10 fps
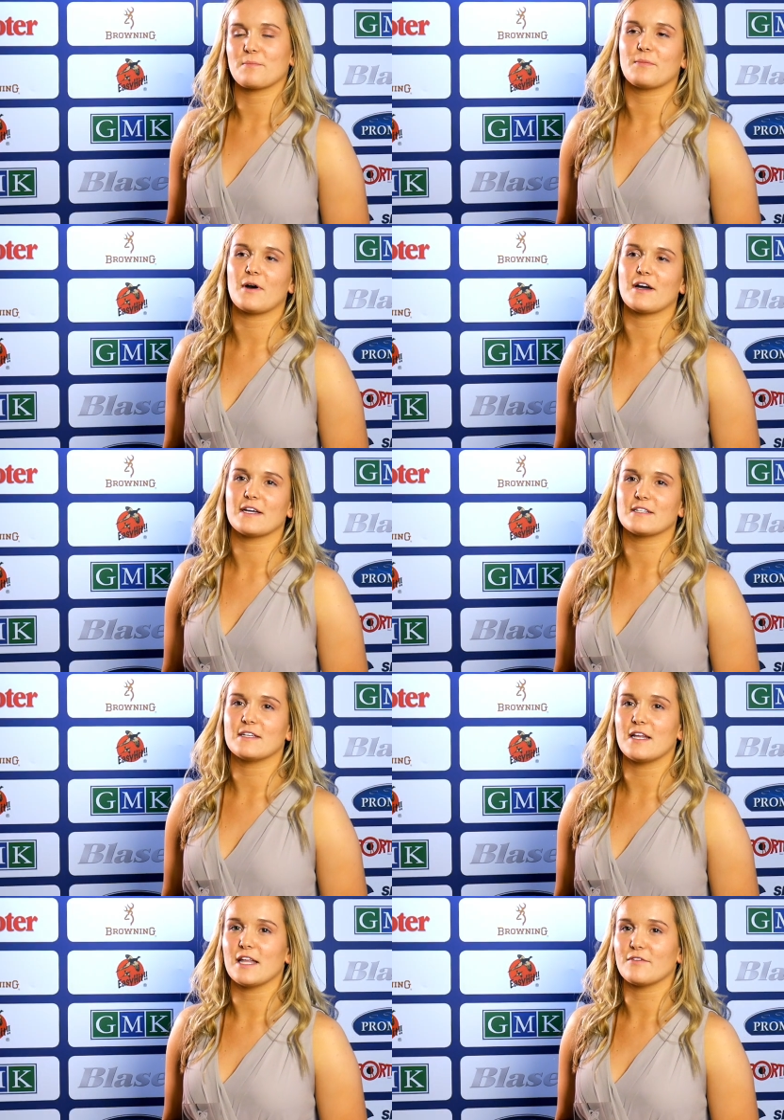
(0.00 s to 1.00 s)
by
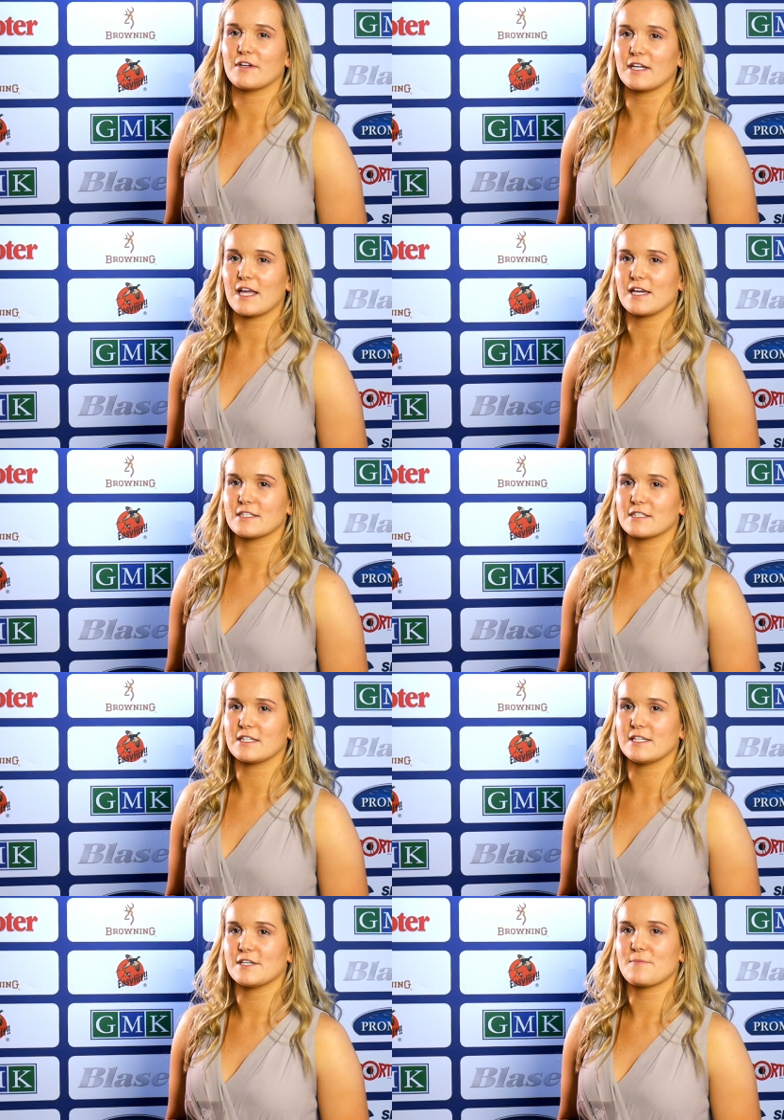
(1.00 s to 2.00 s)
11 clays
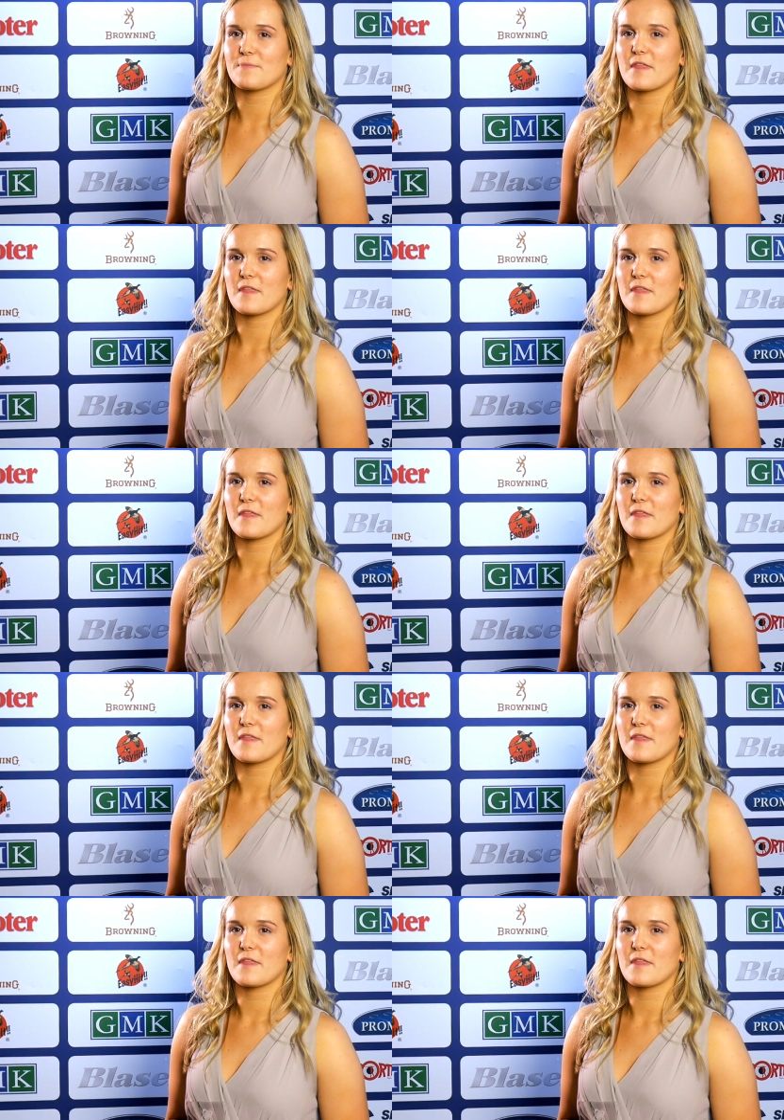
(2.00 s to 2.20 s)
clear.